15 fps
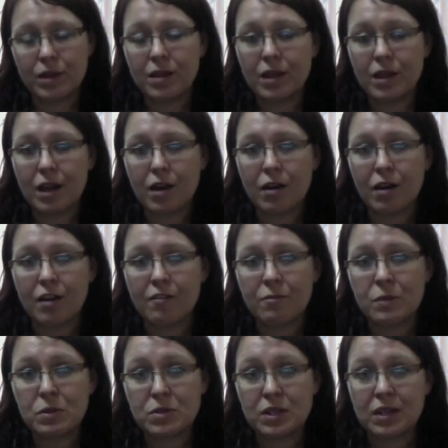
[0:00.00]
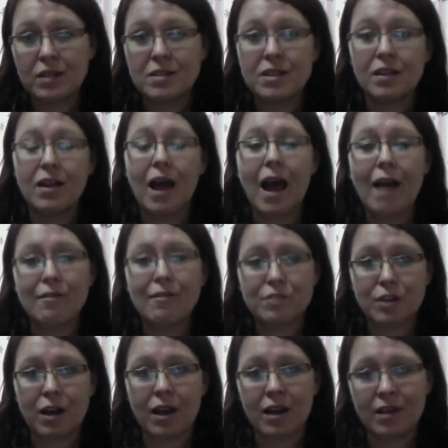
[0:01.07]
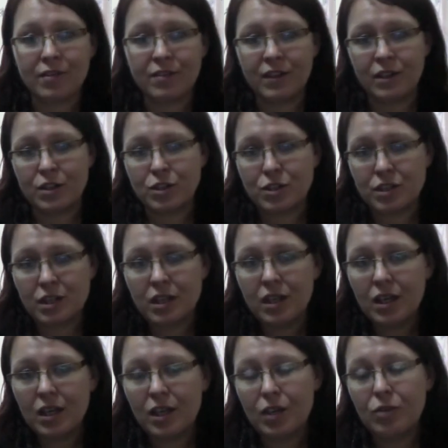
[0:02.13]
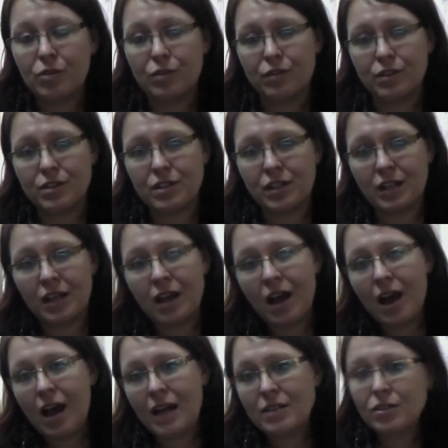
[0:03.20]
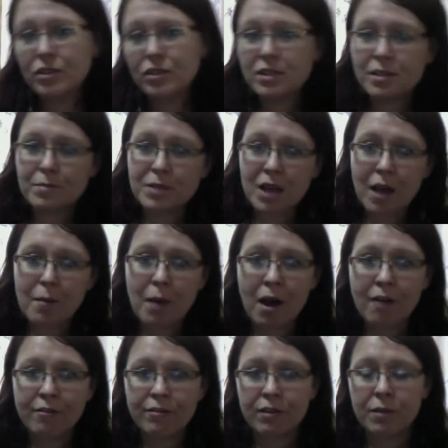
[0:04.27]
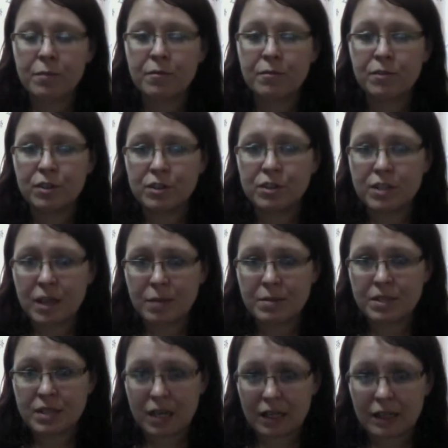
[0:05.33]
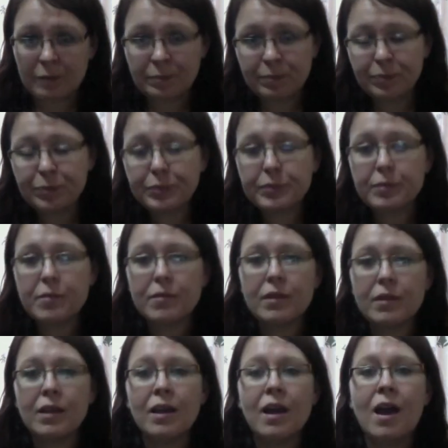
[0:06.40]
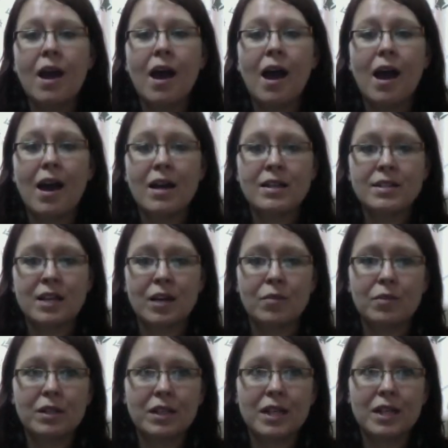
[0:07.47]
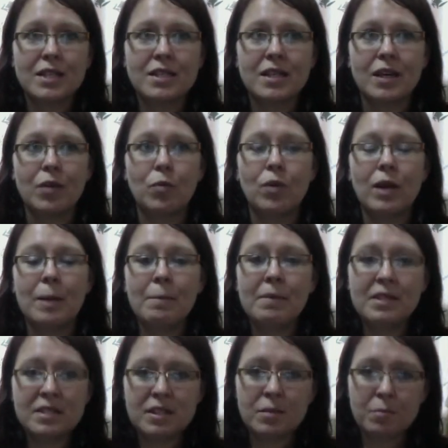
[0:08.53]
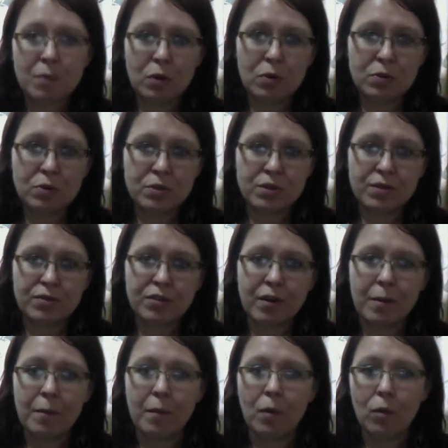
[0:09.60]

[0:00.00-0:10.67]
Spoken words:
area of music until after I had finished university. I took some time off from full-time study, and I realized that what I missed the most from